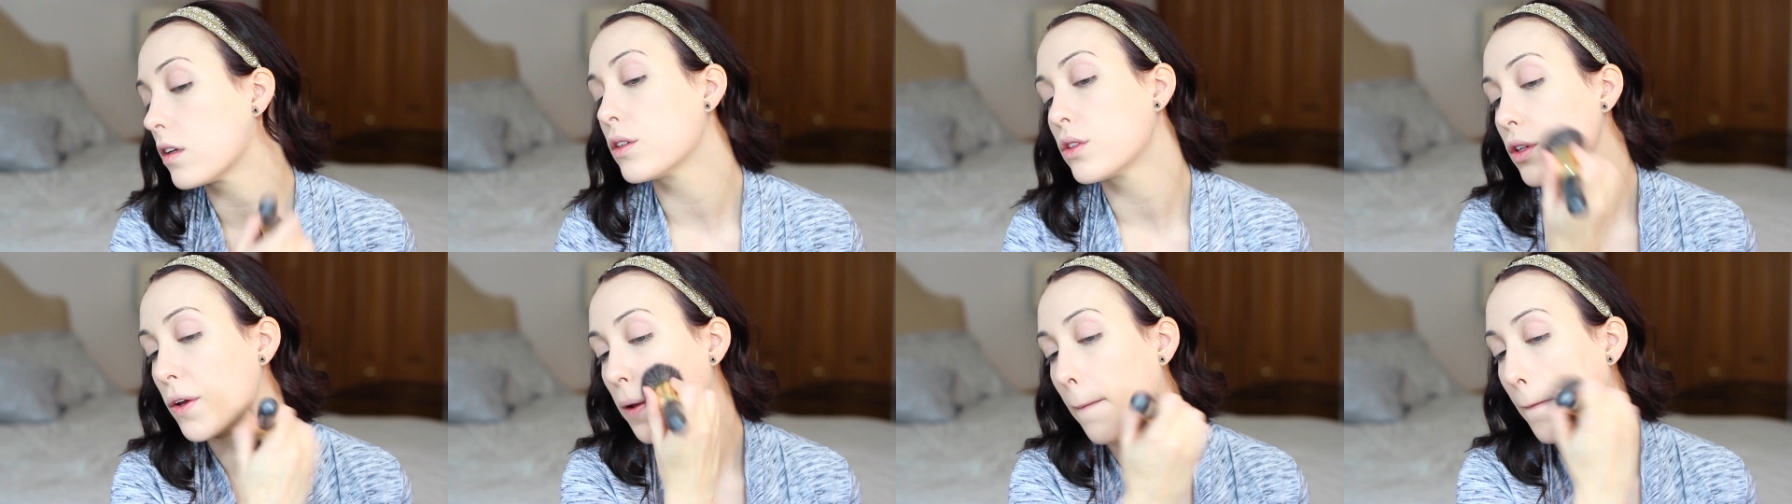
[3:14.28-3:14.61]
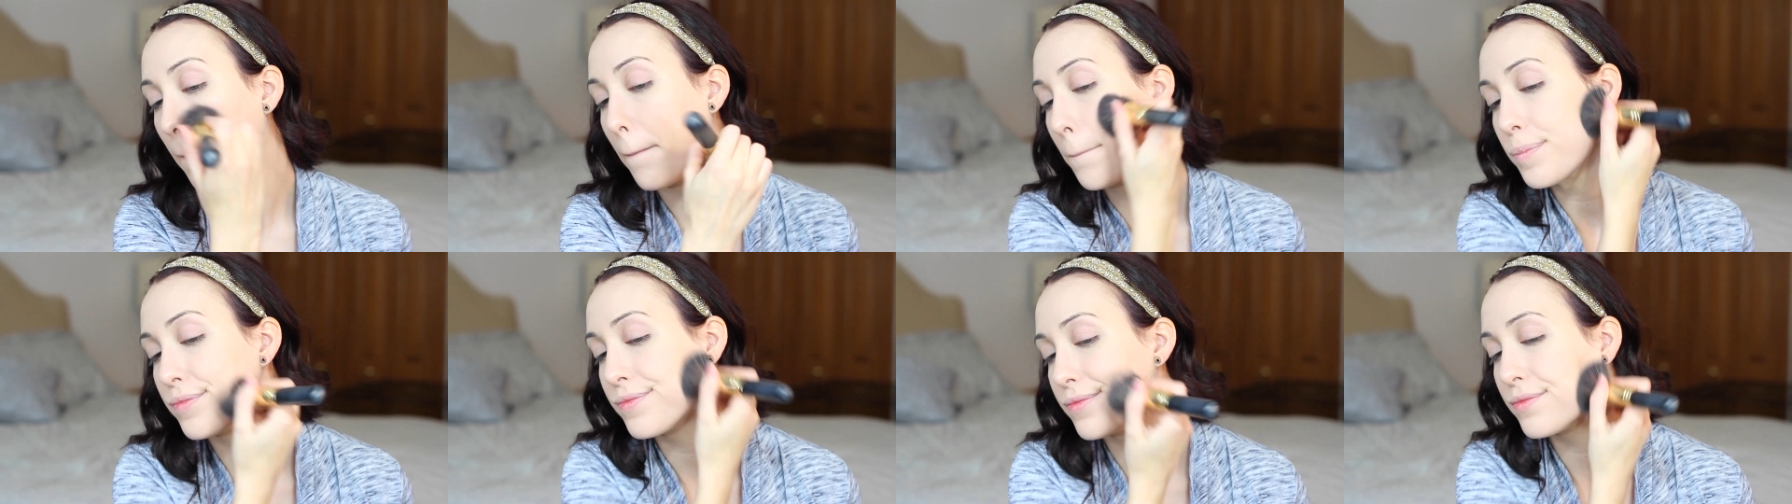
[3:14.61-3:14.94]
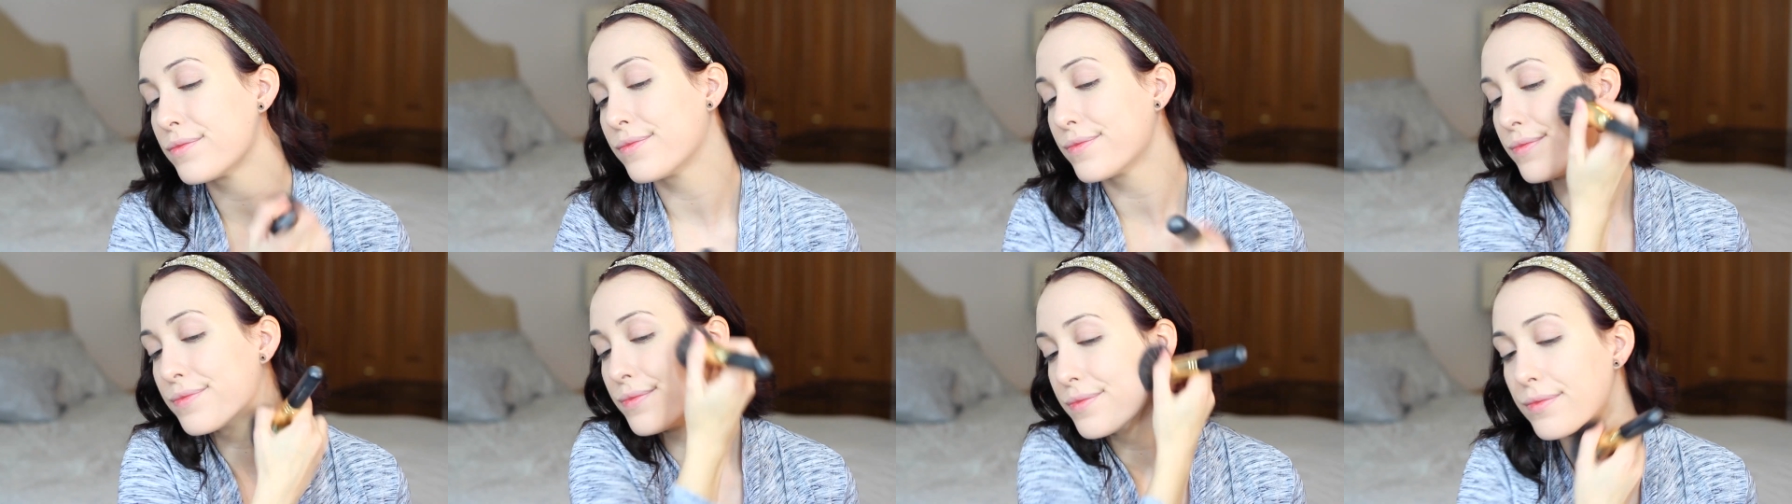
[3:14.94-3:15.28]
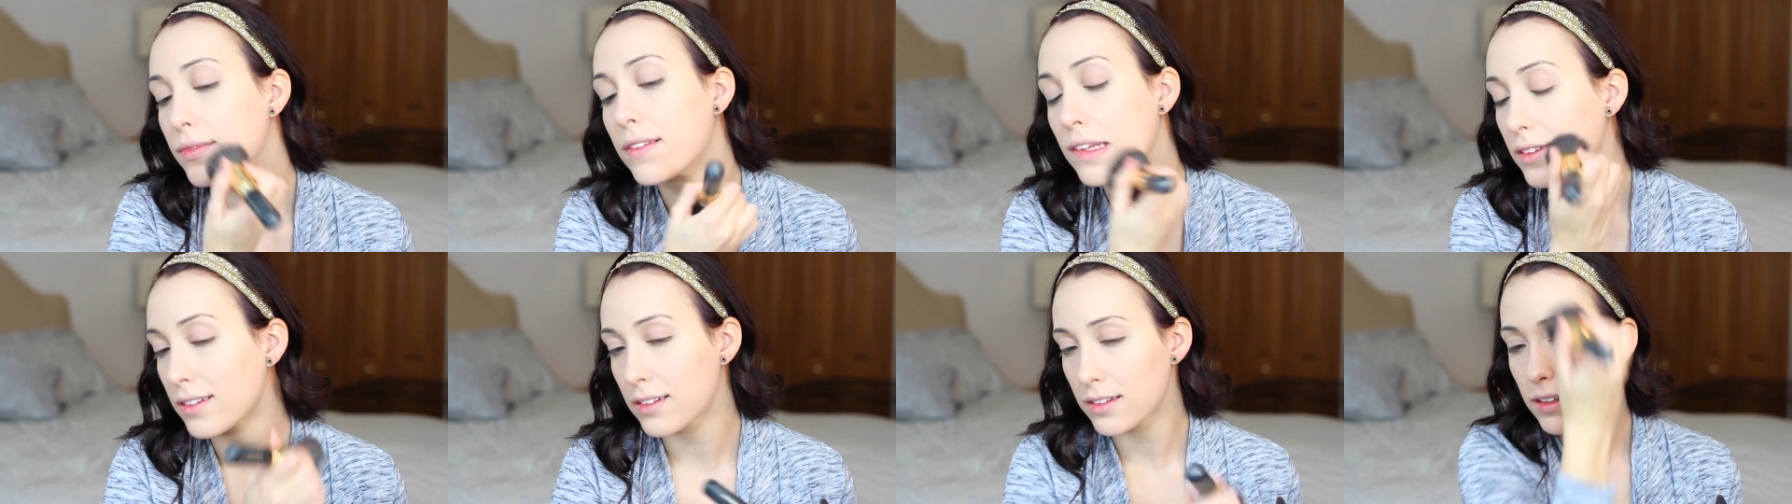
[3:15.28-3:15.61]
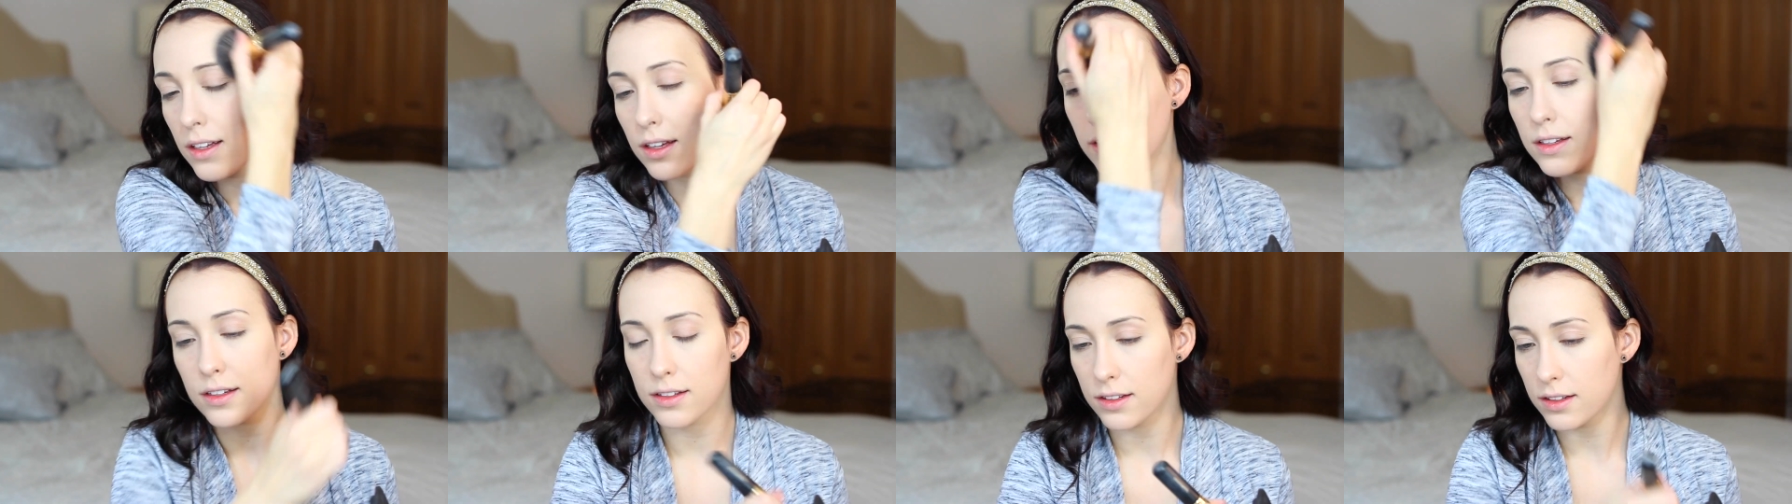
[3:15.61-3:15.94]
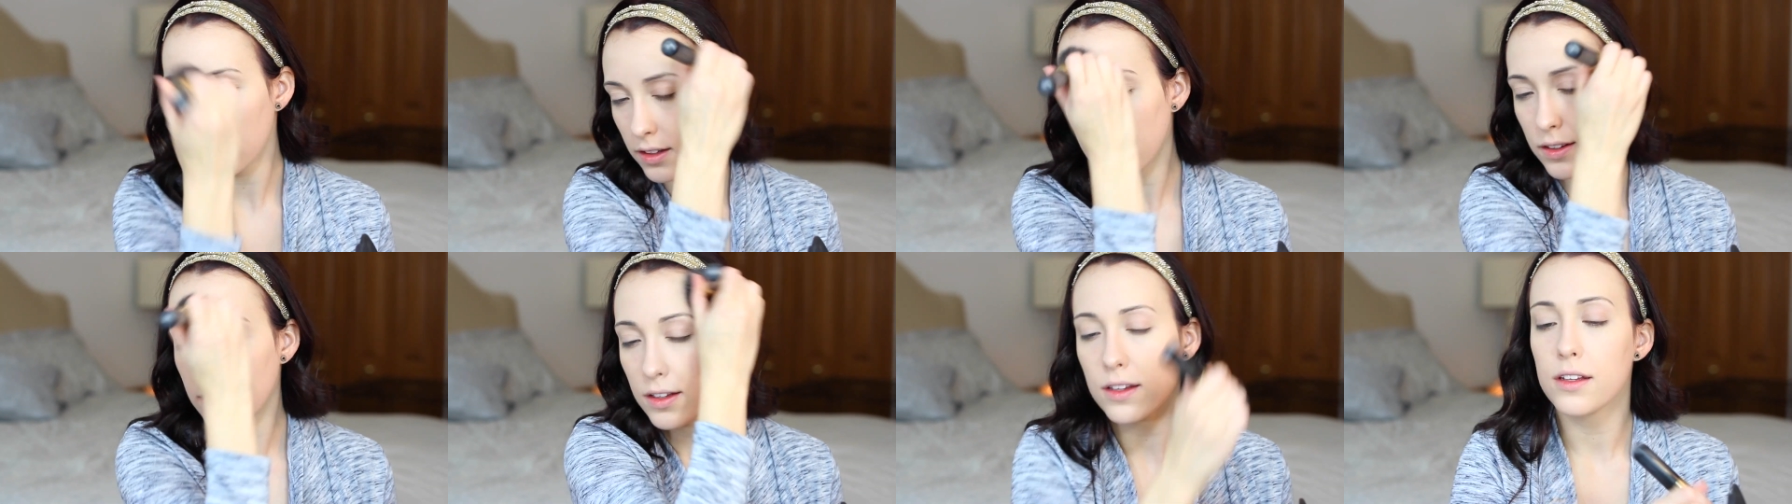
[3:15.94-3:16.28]
the shade
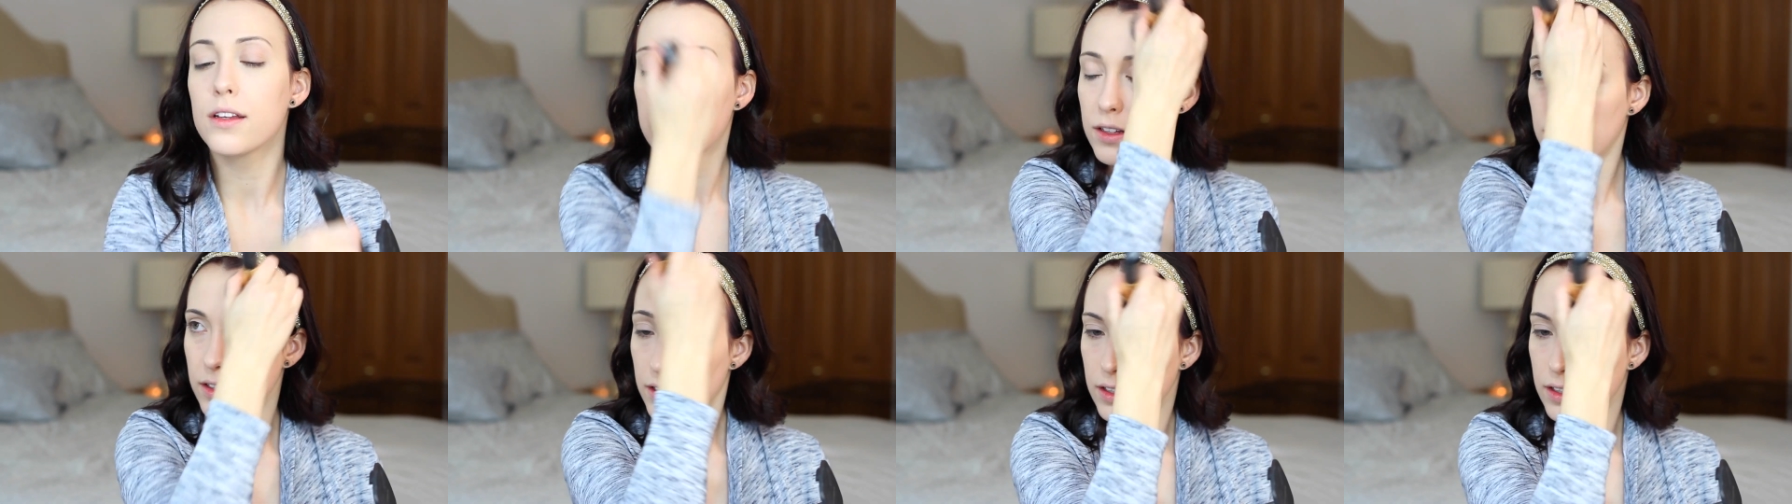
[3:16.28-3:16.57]
R170.